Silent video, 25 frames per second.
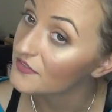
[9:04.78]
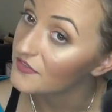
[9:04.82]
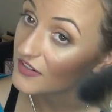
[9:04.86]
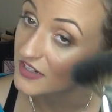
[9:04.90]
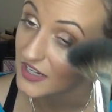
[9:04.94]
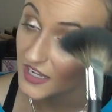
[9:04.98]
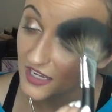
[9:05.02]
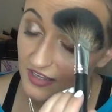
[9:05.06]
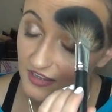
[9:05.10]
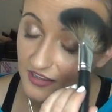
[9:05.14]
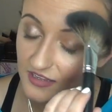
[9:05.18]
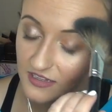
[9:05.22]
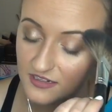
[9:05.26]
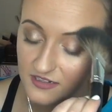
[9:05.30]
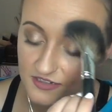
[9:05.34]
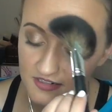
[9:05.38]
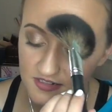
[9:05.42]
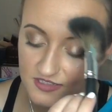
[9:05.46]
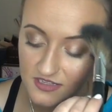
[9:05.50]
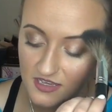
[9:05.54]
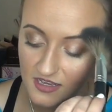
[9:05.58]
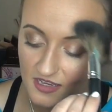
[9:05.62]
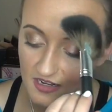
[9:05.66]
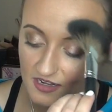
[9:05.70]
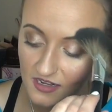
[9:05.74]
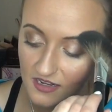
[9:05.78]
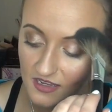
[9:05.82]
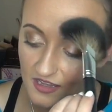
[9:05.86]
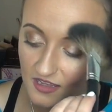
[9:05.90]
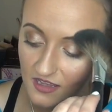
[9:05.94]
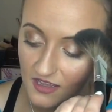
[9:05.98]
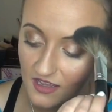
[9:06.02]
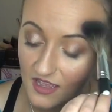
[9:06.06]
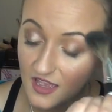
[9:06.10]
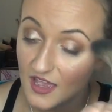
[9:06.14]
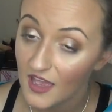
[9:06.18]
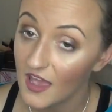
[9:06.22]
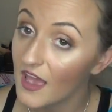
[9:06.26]
different highlighters on.
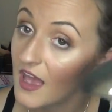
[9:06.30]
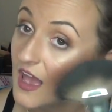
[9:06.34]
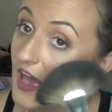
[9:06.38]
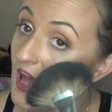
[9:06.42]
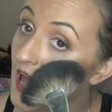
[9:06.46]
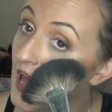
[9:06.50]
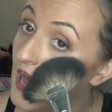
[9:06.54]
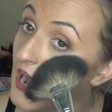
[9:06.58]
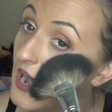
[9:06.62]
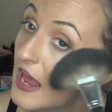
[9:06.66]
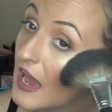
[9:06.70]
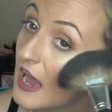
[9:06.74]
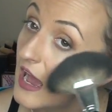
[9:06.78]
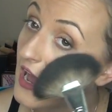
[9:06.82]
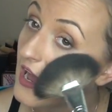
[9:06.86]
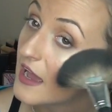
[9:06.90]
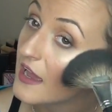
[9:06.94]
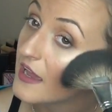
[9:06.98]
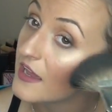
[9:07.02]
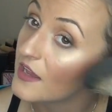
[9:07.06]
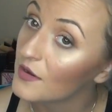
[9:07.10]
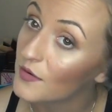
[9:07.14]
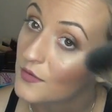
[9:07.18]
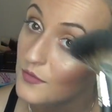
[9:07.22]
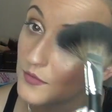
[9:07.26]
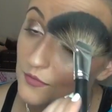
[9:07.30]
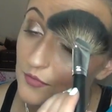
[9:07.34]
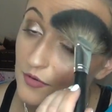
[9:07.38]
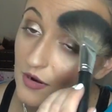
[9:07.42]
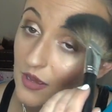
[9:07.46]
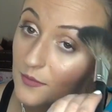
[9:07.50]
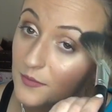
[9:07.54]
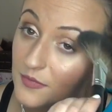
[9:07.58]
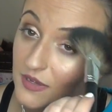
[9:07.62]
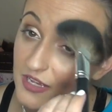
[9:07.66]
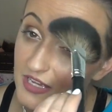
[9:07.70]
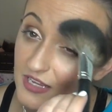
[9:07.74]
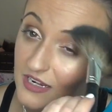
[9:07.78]
And I
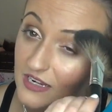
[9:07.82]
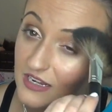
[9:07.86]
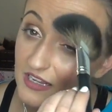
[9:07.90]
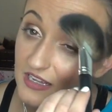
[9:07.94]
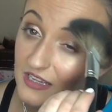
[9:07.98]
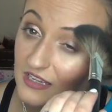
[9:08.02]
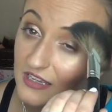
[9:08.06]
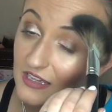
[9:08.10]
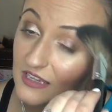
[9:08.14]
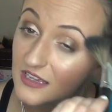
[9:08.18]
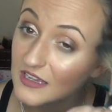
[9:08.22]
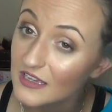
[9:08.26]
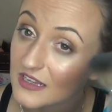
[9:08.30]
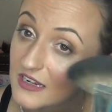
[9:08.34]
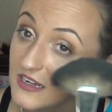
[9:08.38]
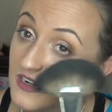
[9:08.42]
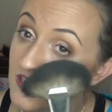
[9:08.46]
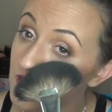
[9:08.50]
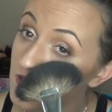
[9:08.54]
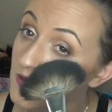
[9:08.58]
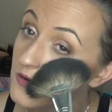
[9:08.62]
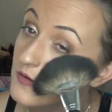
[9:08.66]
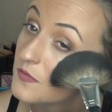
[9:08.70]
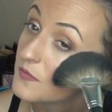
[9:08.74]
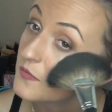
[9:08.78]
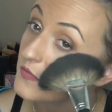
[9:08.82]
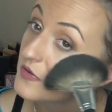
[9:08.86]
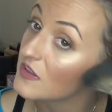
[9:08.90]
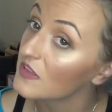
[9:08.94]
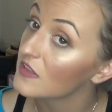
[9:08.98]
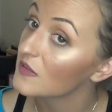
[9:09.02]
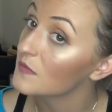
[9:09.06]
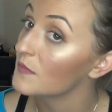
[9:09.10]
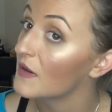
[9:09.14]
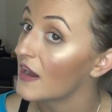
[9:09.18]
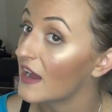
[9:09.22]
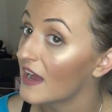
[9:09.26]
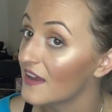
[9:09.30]
rub it in
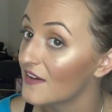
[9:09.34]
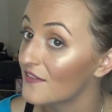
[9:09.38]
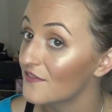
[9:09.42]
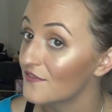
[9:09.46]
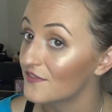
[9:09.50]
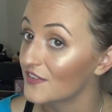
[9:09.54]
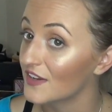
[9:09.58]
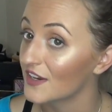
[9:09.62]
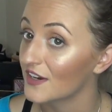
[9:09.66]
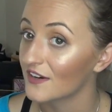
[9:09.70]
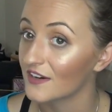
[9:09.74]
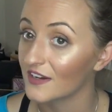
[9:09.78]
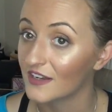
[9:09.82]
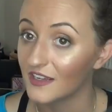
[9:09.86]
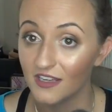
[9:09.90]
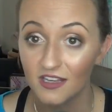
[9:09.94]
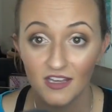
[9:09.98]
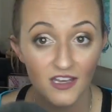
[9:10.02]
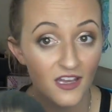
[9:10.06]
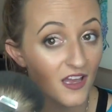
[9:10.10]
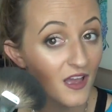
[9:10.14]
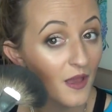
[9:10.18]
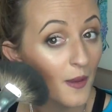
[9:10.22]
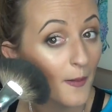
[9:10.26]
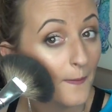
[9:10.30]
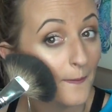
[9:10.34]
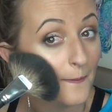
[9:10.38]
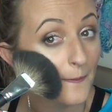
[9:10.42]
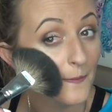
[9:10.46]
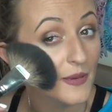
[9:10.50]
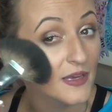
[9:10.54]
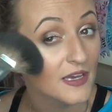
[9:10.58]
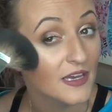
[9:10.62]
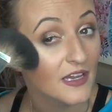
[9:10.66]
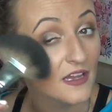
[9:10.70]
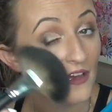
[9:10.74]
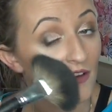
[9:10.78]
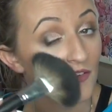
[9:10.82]
with my very
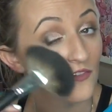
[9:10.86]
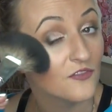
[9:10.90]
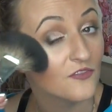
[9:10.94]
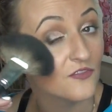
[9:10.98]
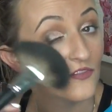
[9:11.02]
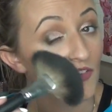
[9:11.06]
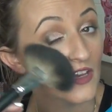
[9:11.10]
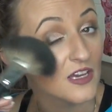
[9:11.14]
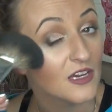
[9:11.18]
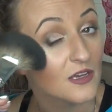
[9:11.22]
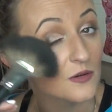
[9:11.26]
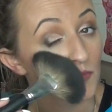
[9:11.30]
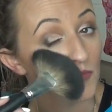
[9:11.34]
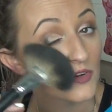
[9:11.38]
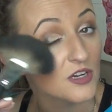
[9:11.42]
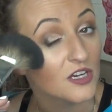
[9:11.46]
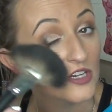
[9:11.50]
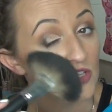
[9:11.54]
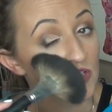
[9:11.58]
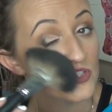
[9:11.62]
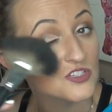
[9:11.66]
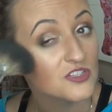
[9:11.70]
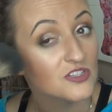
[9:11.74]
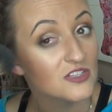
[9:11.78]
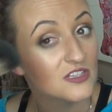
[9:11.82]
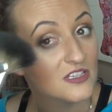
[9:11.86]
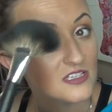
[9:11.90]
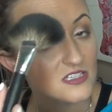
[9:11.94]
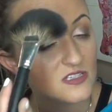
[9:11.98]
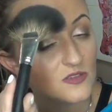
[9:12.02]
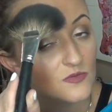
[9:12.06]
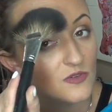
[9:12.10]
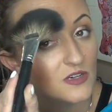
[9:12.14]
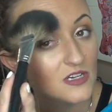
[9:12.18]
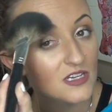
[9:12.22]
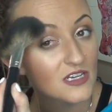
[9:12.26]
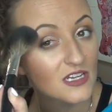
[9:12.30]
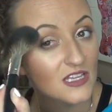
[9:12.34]
big fan brush.
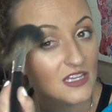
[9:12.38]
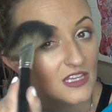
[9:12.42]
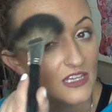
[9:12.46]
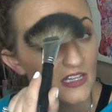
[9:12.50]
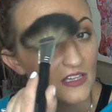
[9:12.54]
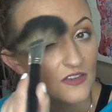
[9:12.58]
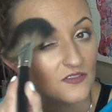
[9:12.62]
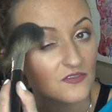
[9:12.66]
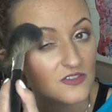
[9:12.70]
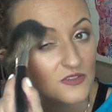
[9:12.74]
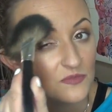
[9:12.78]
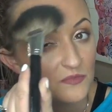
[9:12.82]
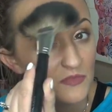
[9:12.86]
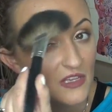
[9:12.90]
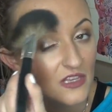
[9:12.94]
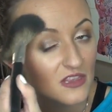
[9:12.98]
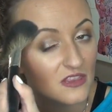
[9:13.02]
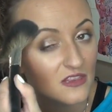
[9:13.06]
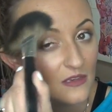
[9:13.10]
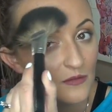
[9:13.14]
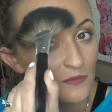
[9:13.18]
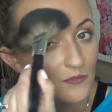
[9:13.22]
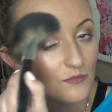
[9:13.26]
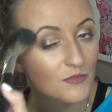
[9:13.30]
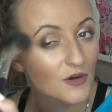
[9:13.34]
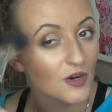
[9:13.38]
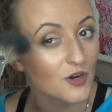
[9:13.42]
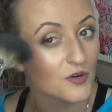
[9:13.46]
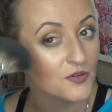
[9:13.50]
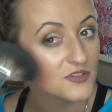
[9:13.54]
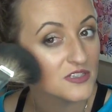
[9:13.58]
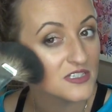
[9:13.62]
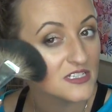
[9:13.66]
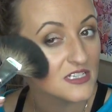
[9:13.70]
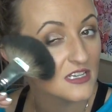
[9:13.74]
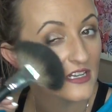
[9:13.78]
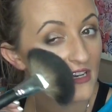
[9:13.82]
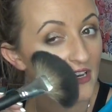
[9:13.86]
This one gives me the
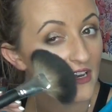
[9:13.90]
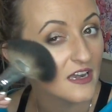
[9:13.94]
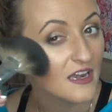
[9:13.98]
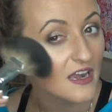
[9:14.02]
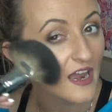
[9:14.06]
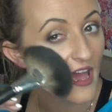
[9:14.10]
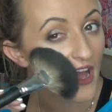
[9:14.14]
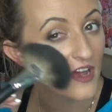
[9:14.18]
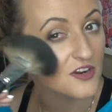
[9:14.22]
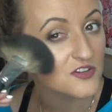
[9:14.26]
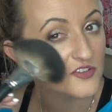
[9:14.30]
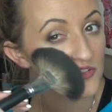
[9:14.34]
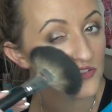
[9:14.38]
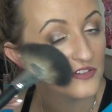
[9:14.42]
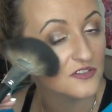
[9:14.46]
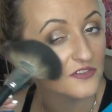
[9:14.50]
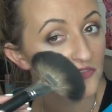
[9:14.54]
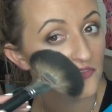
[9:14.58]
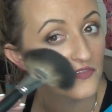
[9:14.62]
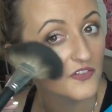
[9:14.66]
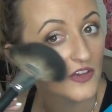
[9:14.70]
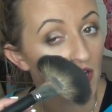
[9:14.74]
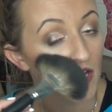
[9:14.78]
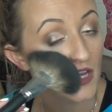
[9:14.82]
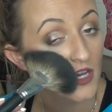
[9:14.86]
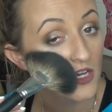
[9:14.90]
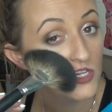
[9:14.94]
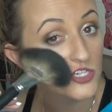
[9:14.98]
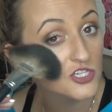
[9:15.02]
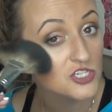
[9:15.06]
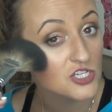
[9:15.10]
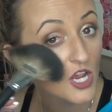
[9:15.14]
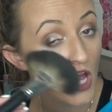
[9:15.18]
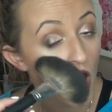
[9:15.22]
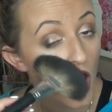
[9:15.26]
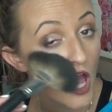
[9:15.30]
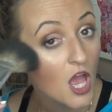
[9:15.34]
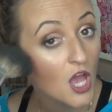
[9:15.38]
most natural
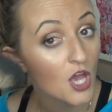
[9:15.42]
finish